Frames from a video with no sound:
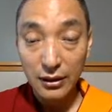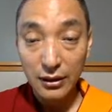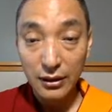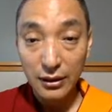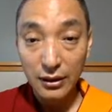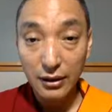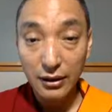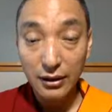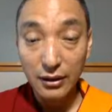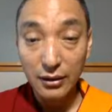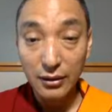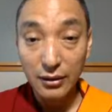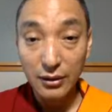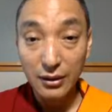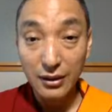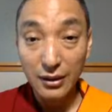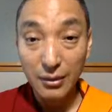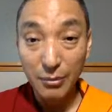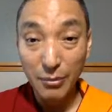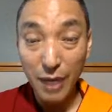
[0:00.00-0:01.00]
in
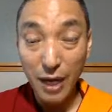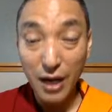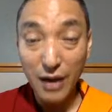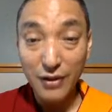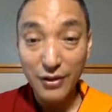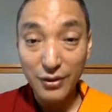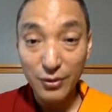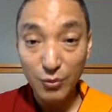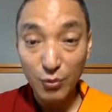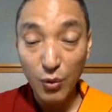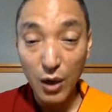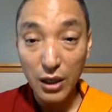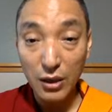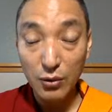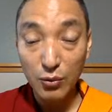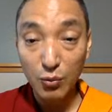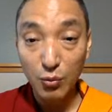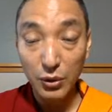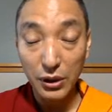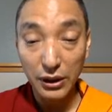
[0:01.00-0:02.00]
the past
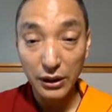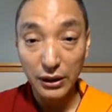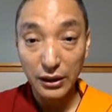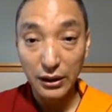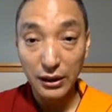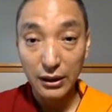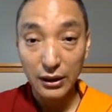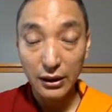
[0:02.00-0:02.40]
1 week?